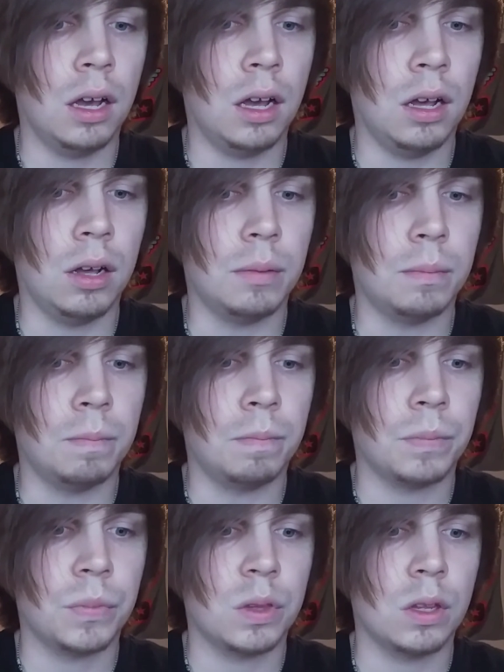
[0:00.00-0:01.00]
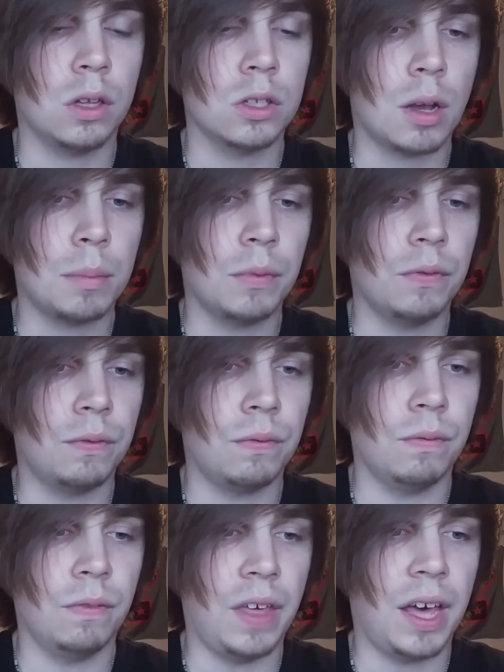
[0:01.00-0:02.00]
on top of
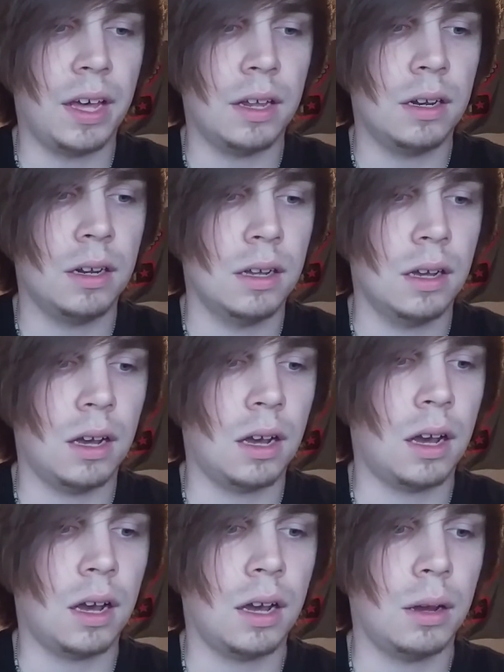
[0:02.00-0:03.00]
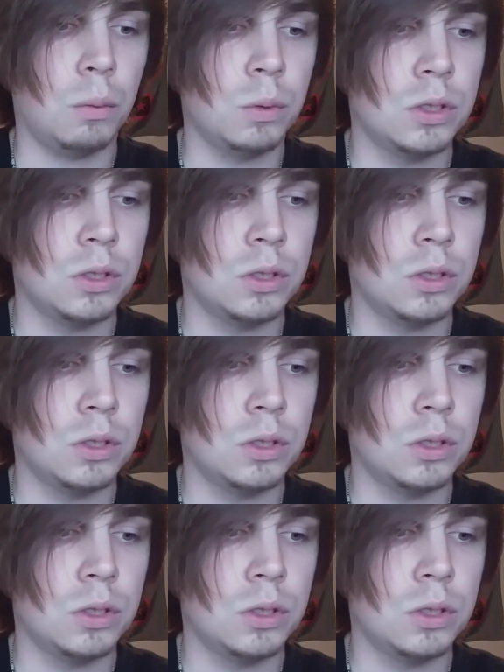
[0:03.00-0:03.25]
that, I